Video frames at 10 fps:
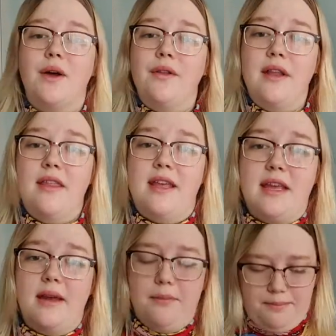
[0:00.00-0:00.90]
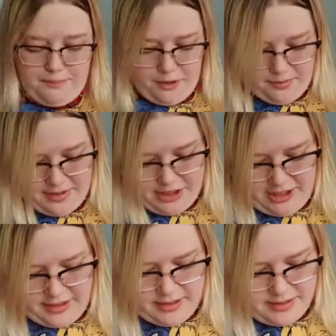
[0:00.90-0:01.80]
on the bottom of the
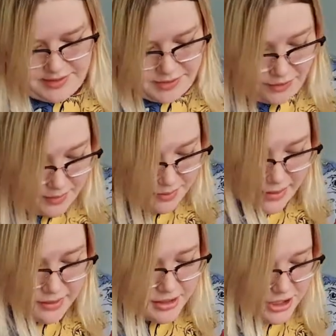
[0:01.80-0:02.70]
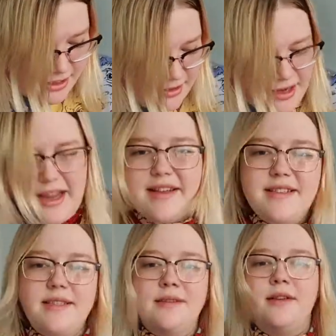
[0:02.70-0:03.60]
jacket, the skirt part of the jacket I
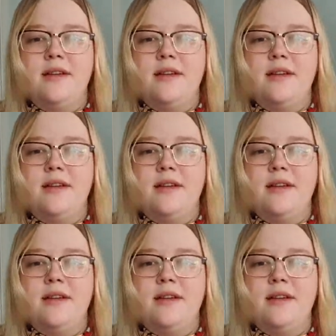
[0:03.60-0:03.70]
guess.